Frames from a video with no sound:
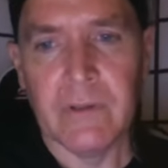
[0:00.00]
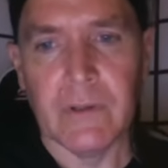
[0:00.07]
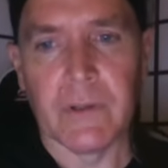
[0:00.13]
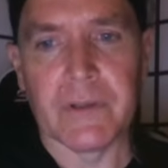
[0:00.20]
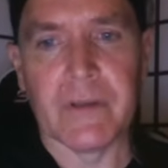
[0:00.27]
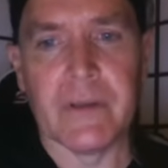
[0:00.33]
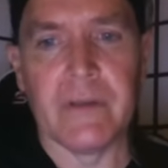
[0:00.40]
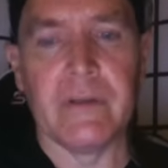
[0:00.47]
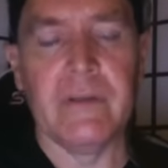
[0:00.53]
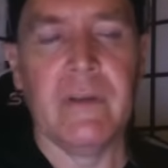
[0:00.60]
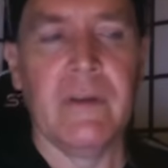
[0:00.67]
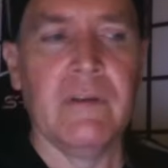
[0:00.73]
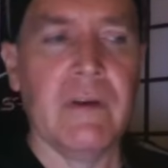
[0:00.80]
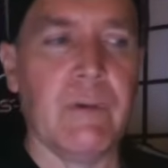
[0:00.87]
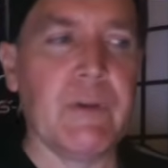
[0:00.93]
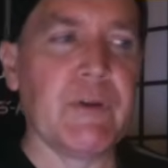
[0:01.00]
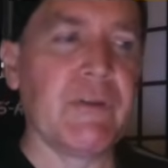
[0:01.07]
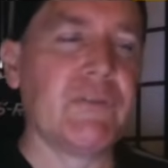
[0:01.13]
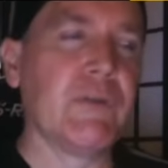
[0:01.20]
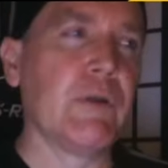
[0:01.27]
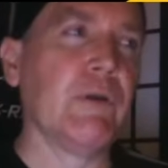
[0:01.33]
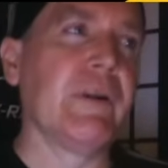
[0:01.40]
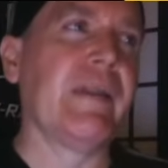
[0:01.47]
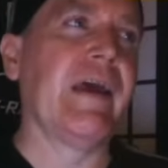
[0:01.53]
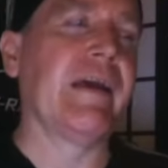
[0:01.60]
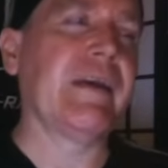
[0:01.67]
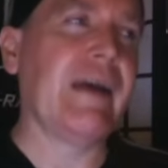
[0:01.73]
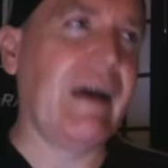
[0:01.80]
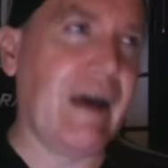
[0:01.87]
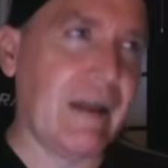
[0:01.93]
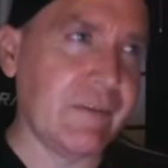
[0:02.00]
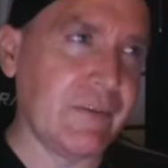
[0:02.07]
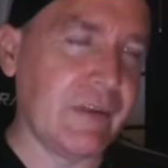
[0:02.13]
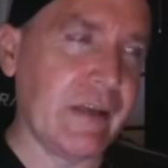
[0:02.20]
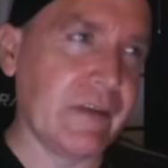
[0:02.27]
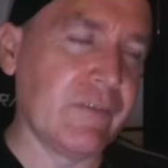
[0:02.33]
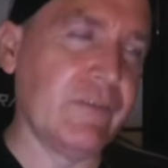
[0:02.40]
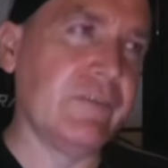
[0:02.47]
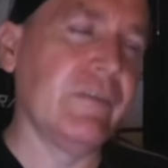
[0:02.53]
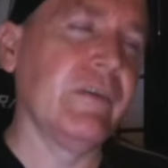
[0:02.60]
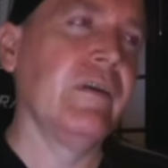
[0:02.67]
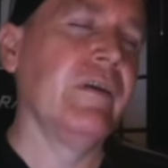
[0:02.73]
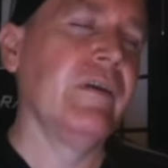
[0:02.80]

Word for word: Okay. And when you consider it in that context,